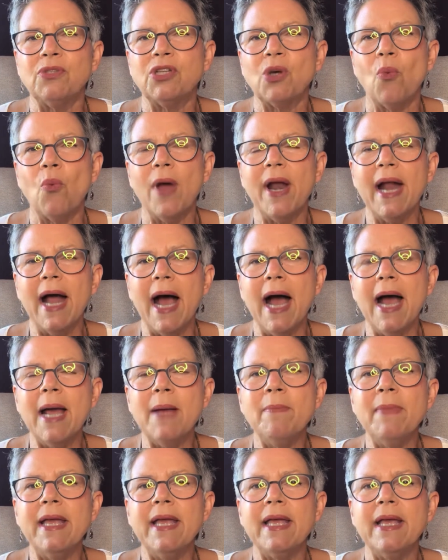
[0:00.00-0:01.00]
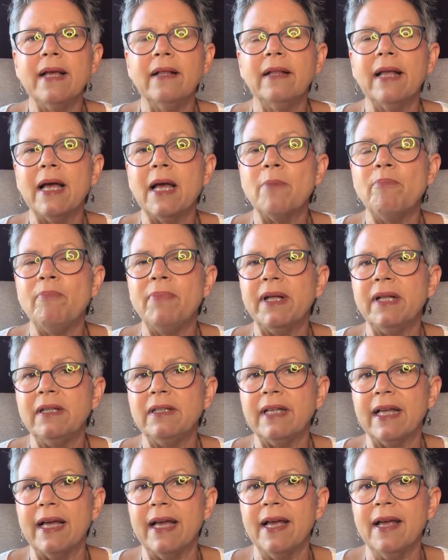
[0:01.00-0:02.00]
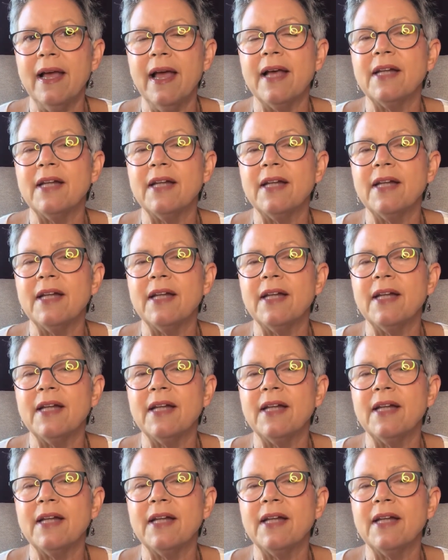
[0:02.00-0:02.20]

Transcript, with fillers: So when I'm healing a building,